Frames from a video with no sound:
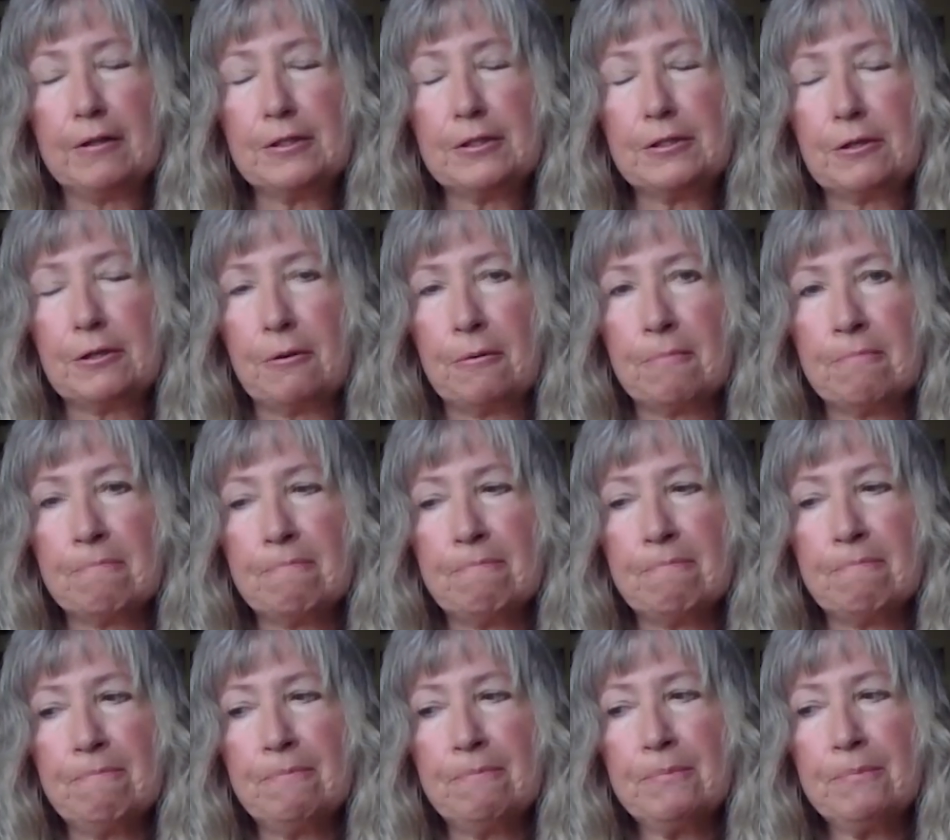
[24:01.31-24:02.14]
So
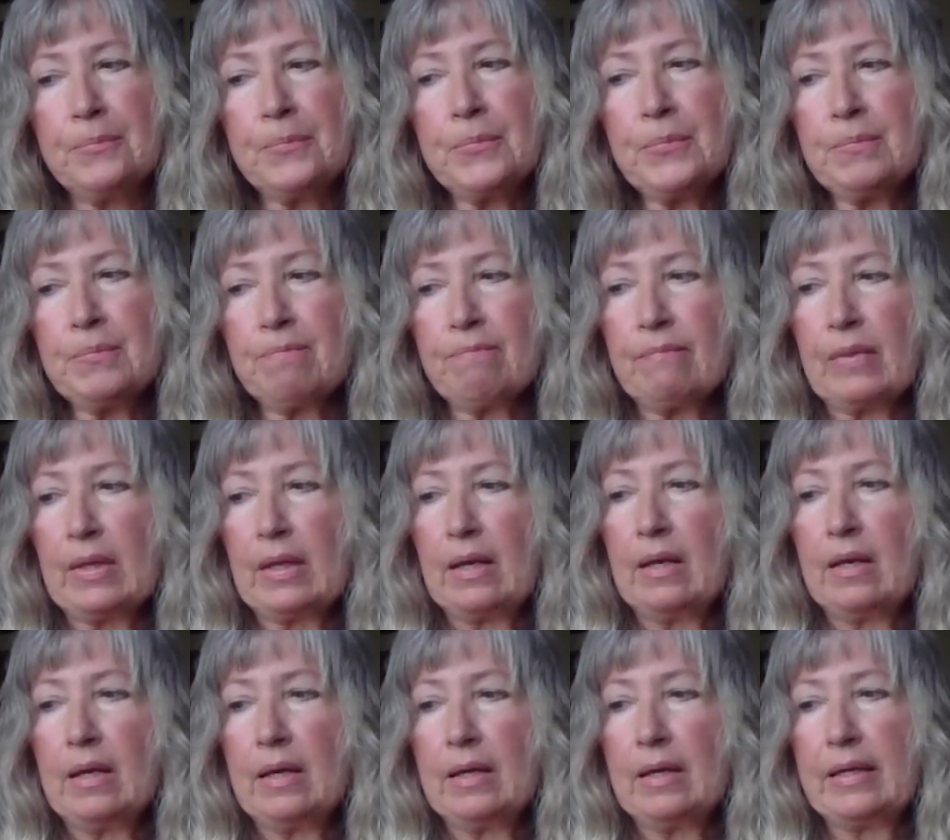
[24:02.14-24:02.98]

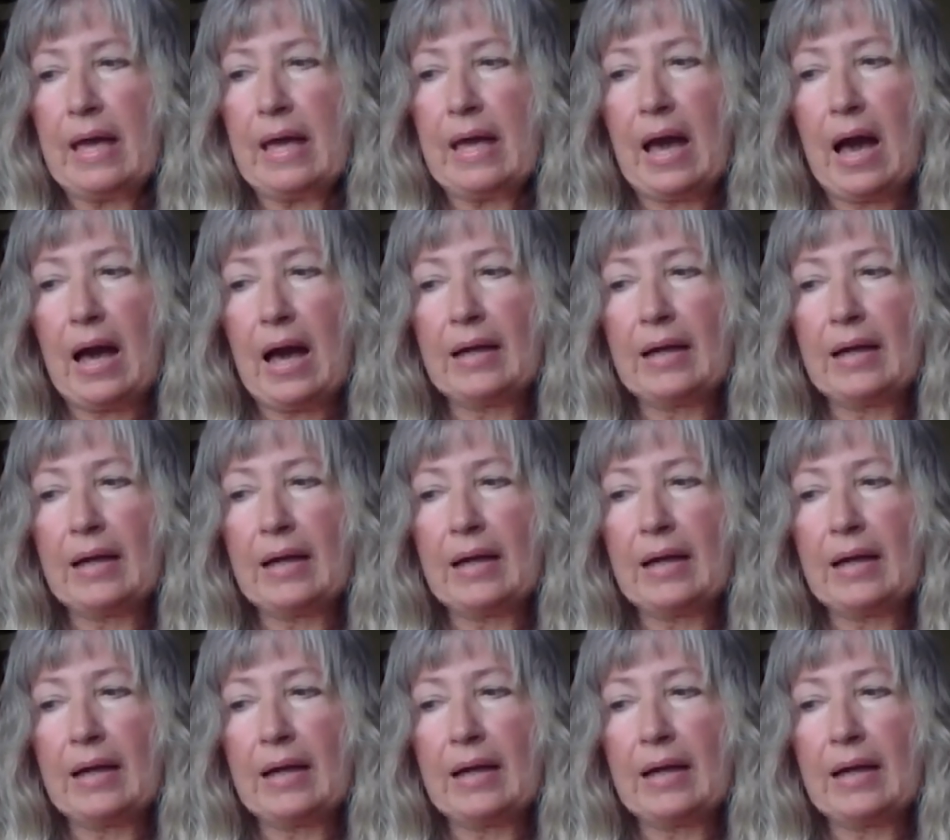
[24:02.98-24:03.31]
yeah,